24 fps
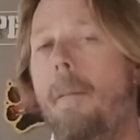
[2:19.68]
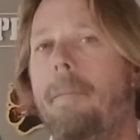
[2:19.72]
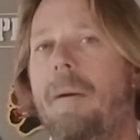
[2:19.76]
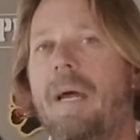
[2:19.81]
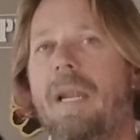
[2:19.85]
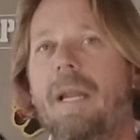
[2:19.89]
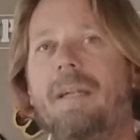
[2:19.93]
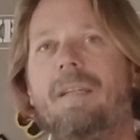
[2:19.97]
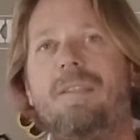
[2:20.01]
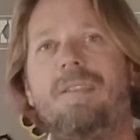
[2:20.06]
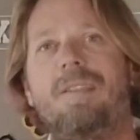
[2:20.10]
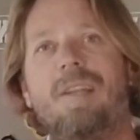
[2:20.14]

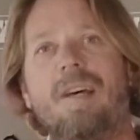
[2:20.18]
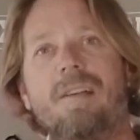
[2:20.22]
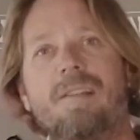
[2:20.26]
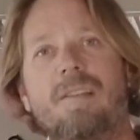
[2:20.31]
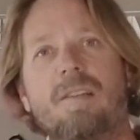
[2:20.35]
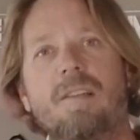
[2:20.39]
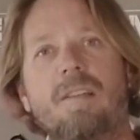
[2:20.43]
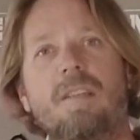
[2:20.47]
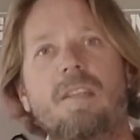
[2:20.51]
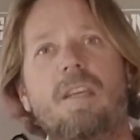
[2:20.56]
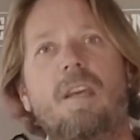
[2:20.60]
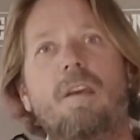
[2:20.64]
but it
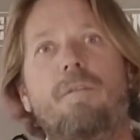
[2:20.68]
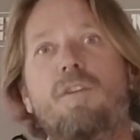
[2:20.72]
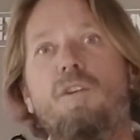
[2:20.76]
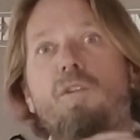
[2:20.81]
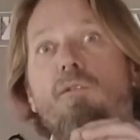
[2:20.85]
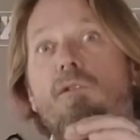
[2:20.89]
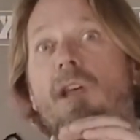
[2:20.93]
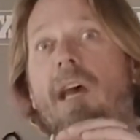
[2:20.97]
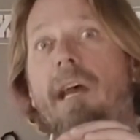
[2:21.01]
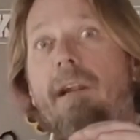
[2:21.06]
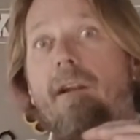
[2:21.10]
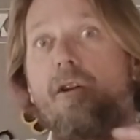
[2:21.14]
doesn't give
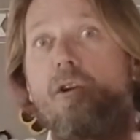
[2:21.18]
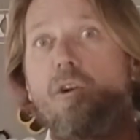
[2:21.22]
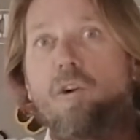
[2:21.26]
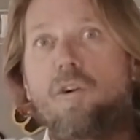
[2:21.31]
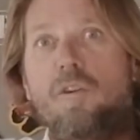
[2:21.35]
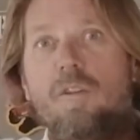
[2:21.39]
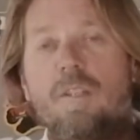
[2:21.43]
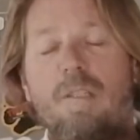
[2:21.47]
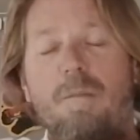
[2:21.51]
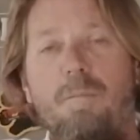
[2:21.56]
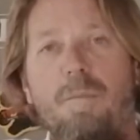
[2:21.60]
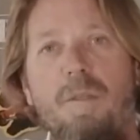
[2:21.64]
you that
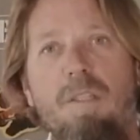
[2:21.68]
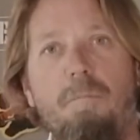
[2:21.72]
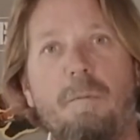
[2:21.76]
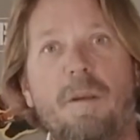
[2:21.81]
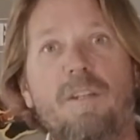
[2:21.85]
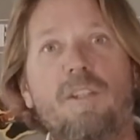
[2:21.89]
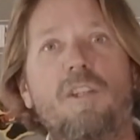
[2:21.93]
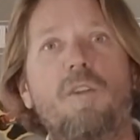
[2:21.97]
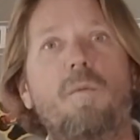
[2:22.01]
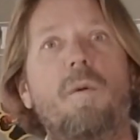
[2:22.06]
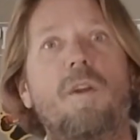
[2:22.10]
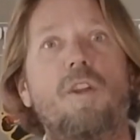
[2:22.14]
crisp,
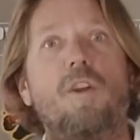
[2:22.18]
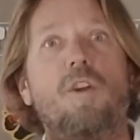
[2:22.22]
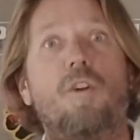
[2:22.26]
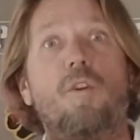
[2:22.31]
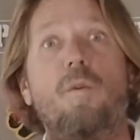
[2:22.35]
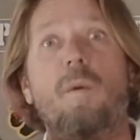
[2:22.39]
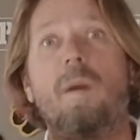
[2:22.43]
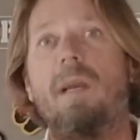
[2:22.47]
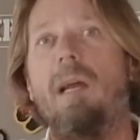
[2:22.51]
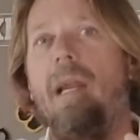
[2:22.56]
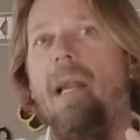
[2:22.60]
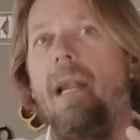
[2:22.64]
especially when you're
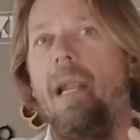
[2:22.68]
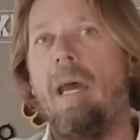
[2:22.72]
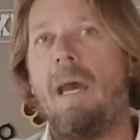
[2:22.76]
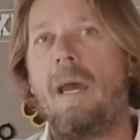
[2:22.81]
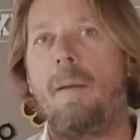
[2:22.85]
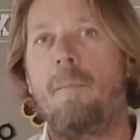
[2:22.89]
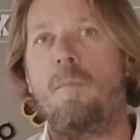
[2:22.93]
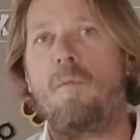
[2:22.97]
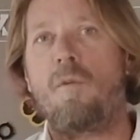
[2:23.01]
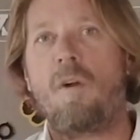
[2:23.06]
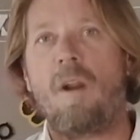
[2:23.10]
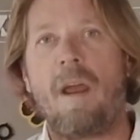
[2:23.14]
doing a
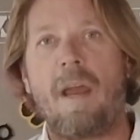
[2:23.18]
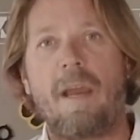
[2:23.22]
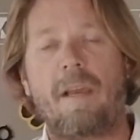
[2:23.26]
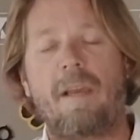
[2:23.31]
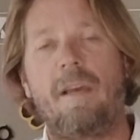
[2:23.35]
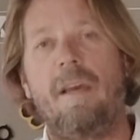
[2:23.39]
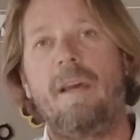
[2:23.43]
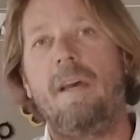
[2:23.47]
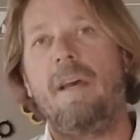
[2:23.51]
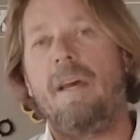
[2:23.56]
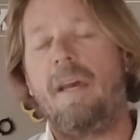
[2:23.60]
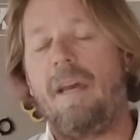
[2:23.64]
lamb
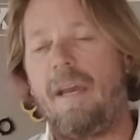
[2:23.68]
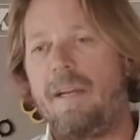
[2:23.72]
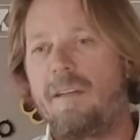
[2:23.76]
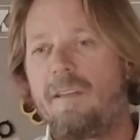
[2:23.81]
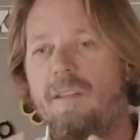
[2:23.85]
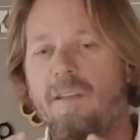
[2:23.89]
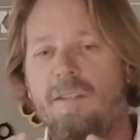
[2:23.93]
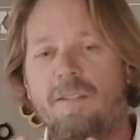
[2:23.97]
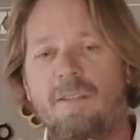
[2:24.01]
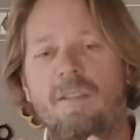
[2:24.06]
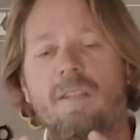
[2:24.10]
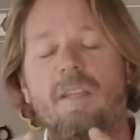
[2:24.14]
rack. It
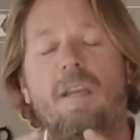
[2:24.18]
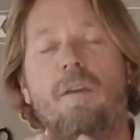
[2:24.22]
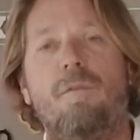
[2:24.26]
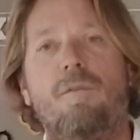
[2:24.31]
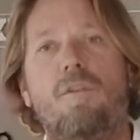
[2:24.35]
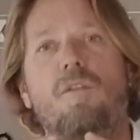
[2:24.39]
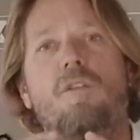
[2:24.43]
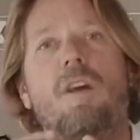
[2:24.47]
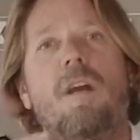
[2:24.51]
doesn't give you